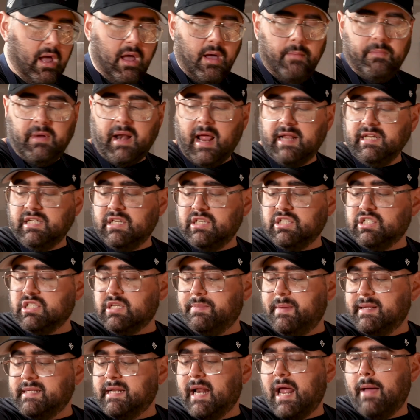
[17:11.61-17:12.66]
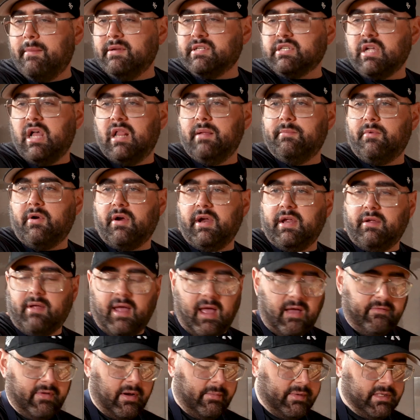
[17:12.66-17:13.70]
but it just depends on how much calamari you
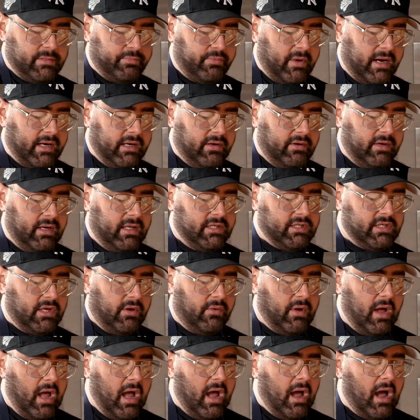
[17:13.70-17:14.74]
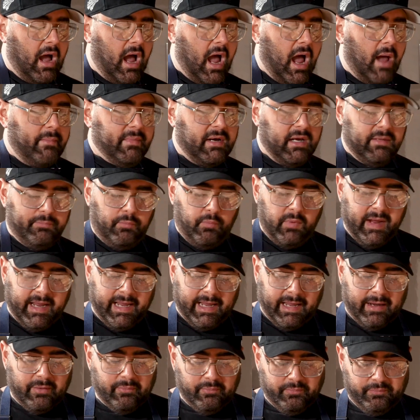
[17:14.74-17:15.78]
have and how much breading you need. So I'm gonna wing
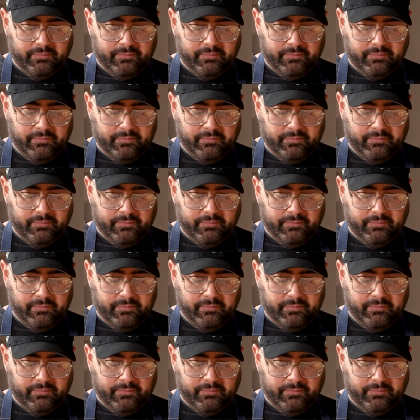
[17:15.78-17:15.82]
it.